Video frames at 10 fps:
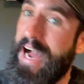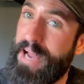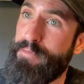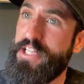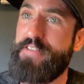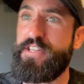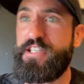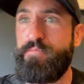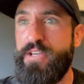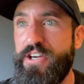I believe it
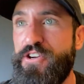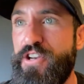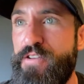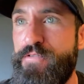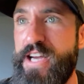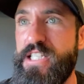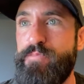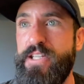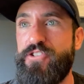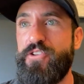to be a good
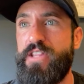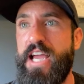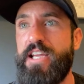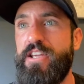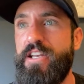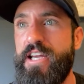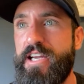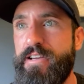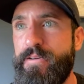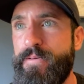investment, so thank you,
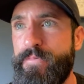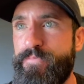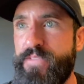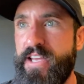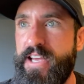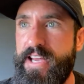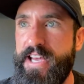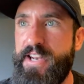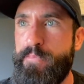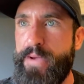Nick.
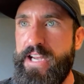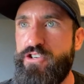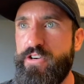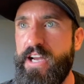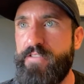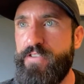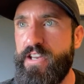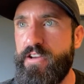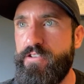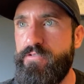In a Patreon
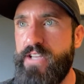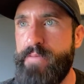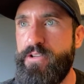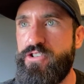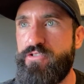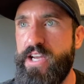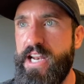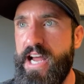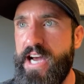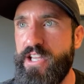video, you
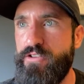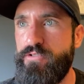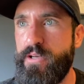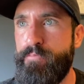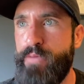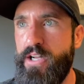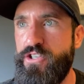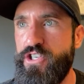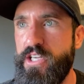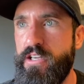demonstrated how to use a
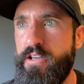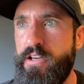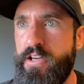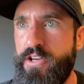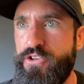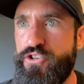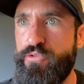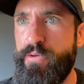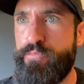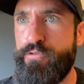bungee
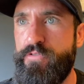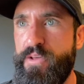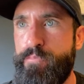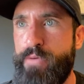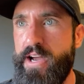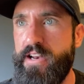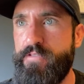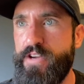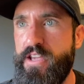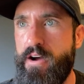to improve the bite
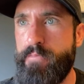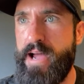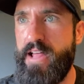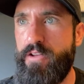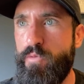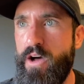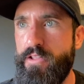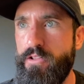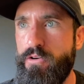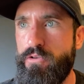of a young Malinois.
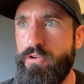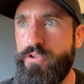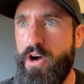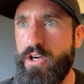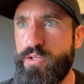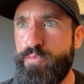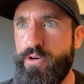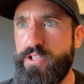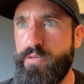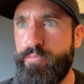The local dog
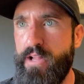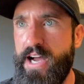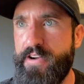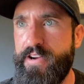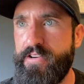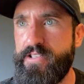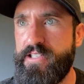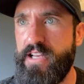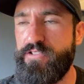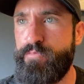sport supplier here
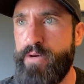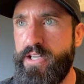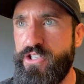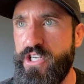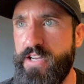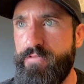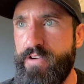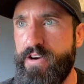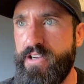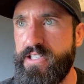sells bungee in
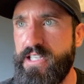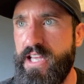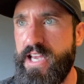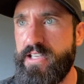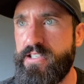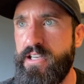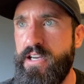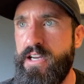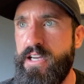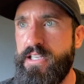various lengths,
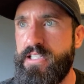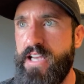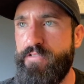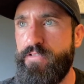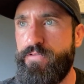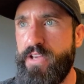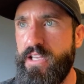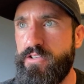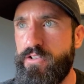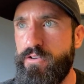7
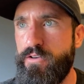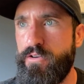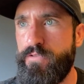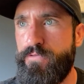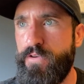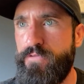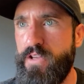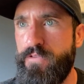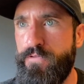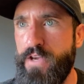feet to
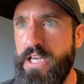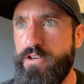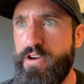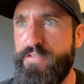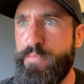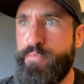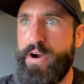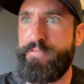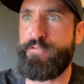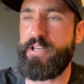50 feet. Do you have a
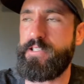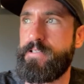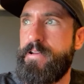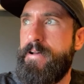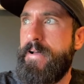preference?